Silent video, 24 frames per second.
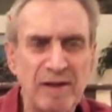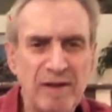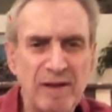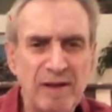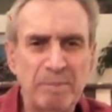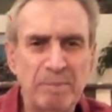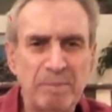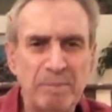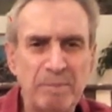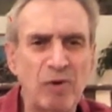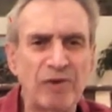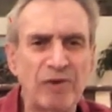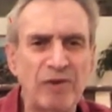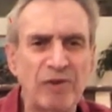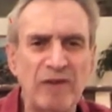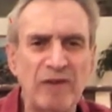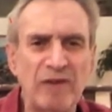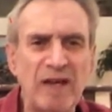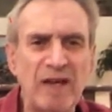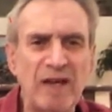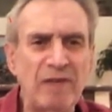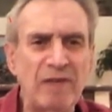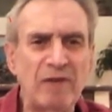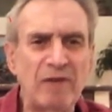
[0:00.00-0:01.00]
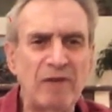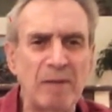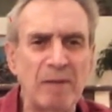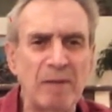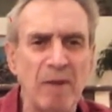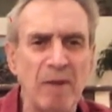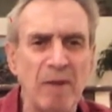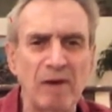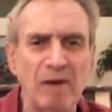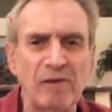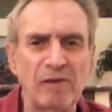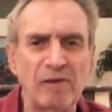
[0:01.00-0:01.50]
Because even
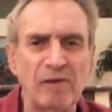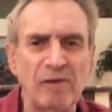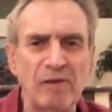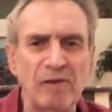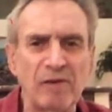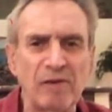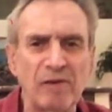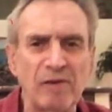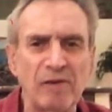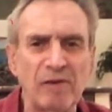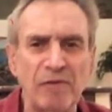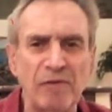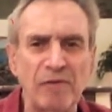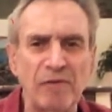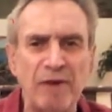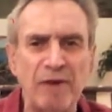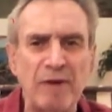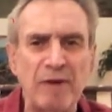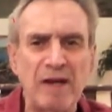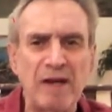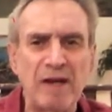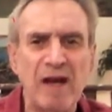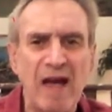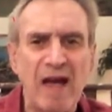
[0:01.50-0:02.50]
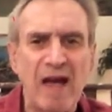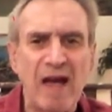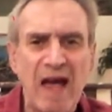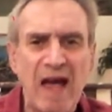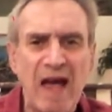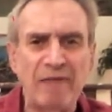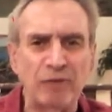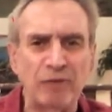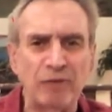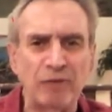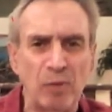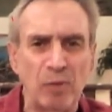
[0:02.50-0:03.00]
among the very
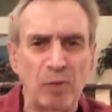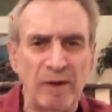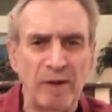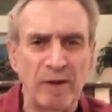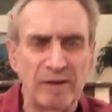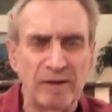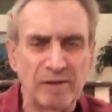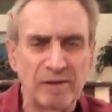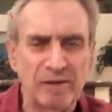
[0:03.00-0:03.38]
affluent,